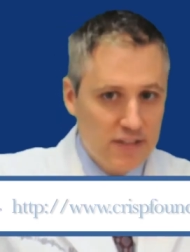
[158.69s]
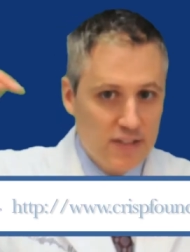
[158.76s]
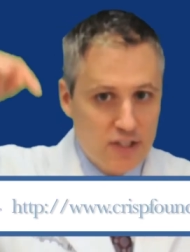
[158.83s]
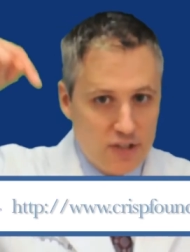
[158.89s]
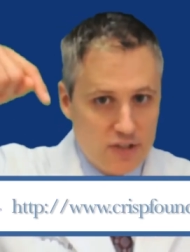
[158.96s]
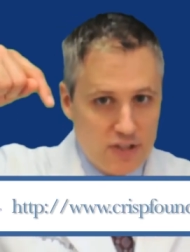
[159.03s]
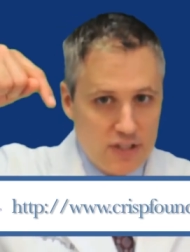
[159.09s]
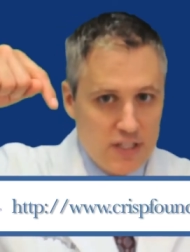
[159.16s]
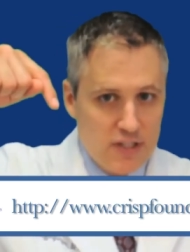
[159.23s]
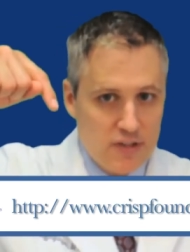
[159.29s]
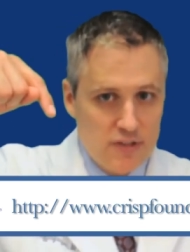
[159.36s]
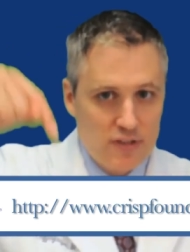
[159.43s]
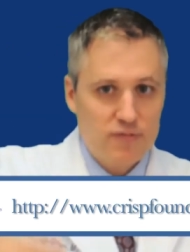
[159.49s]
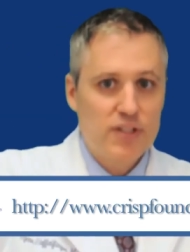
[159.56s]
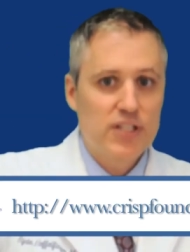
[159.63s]
you know,
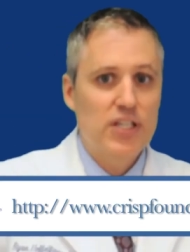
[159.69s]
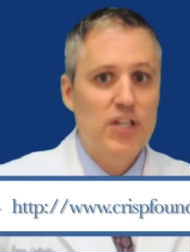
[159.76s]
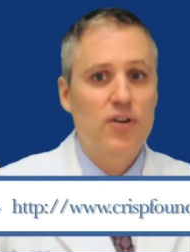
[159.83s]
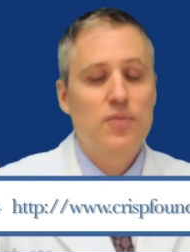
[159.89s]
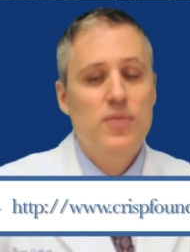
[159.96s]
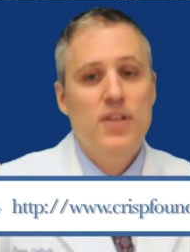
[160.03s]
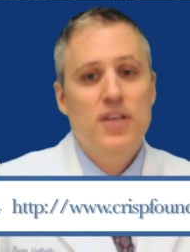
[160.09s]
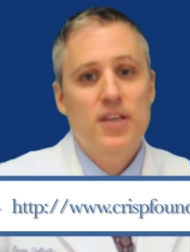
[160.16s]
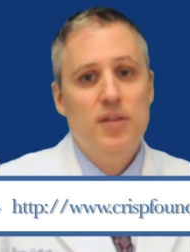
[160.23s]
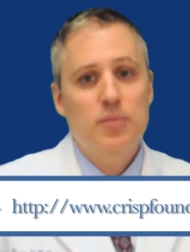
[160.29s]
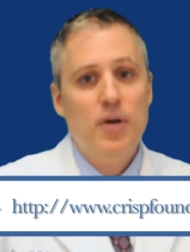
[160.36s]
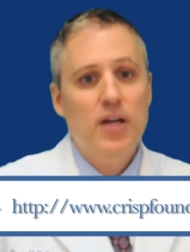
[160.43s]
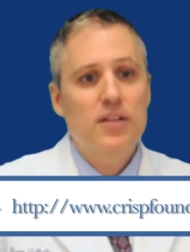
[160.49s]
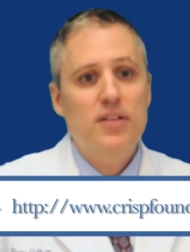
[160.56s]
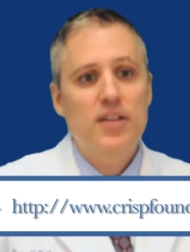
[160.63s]
here in the video.
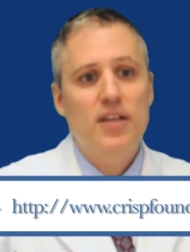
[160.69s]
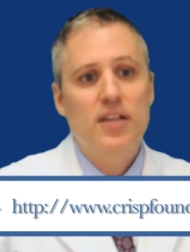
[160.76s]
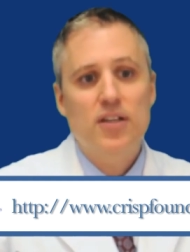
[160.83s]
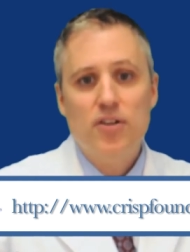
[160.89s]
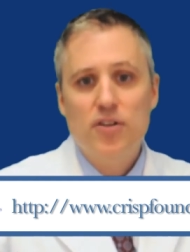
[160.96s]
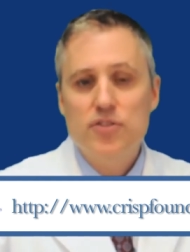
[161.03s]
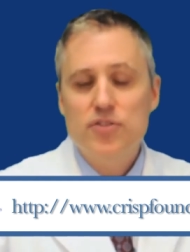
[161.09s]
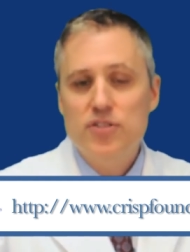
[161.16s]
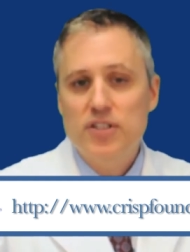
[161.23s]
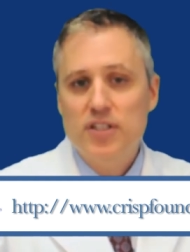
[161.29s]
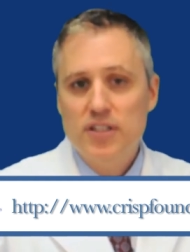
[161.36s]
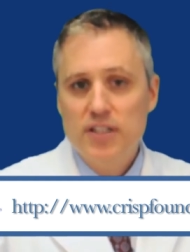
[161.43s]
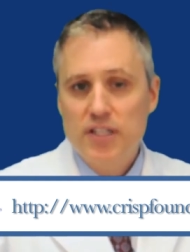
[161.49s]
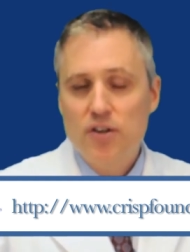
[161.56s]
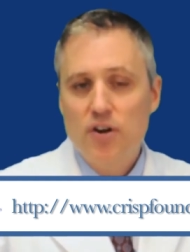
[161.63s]
And I, I encourage you to
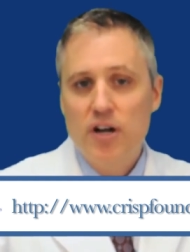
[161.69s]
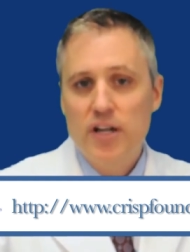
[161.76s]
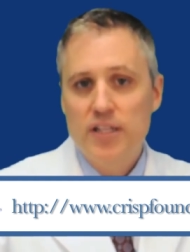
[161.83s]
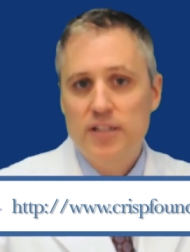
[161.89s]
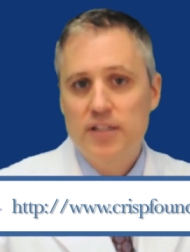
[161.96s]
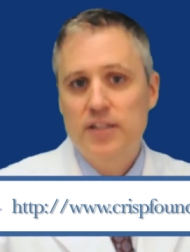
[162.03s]
click on it.